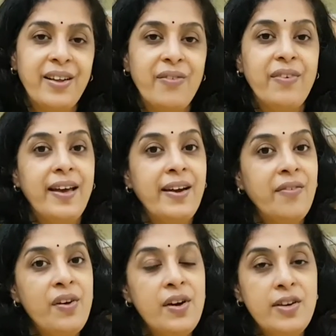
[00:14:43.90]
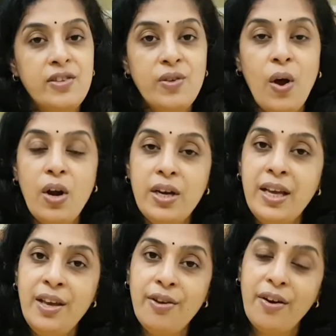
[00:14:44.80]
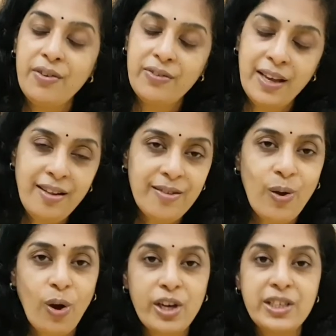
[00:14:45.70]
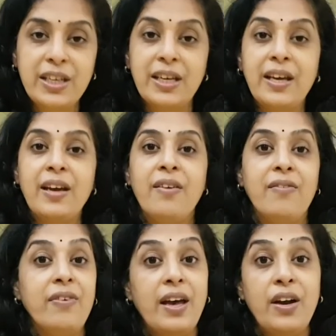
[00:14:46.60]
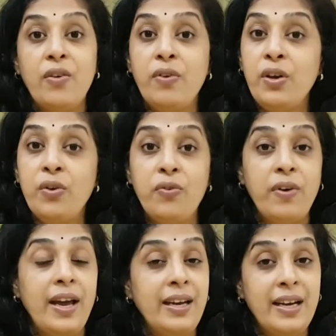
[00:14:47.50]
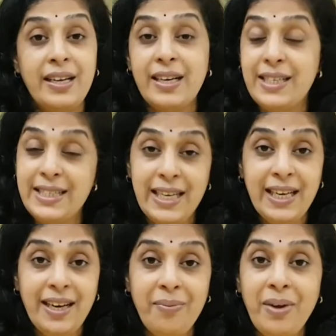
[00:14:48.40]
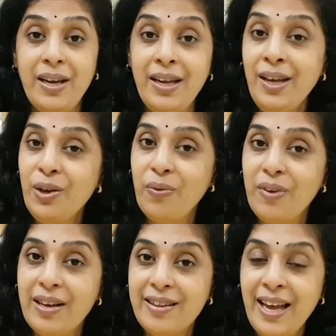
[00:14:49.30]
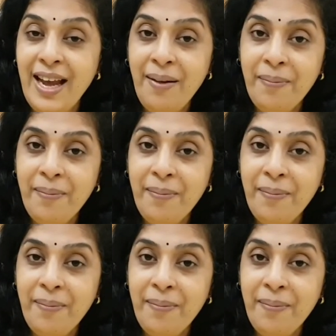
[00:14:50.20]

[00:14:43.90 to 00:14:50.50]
Wherever it is salty, you have to say salty. Wherever you find it kasakara mari, you will say